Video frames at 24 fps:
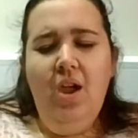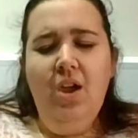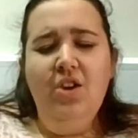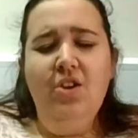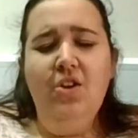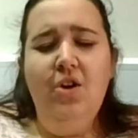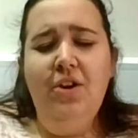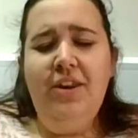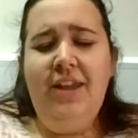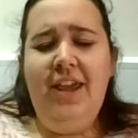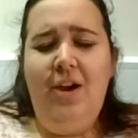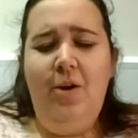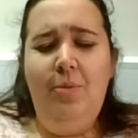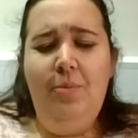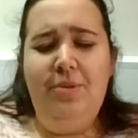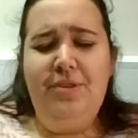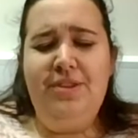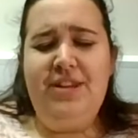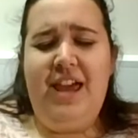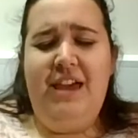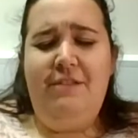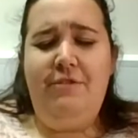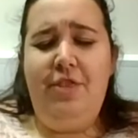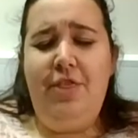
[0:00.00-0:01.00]
God, help us
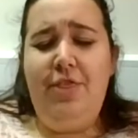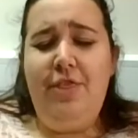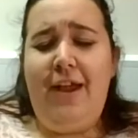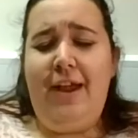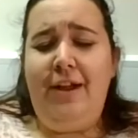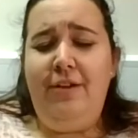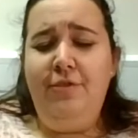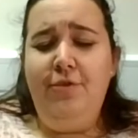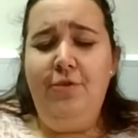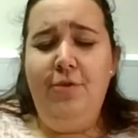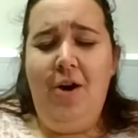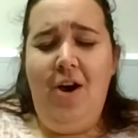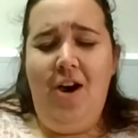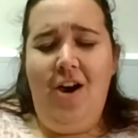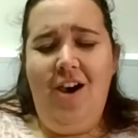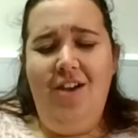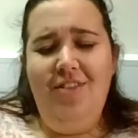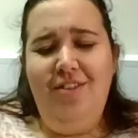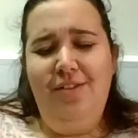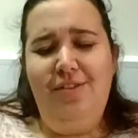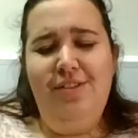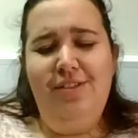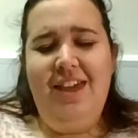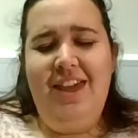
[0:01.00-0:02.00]
to have a thankful heart
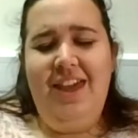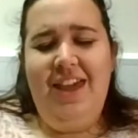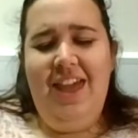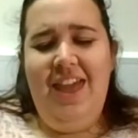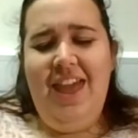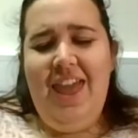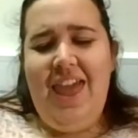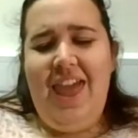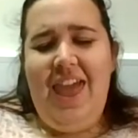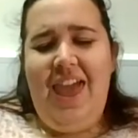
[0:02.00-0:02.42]
this year.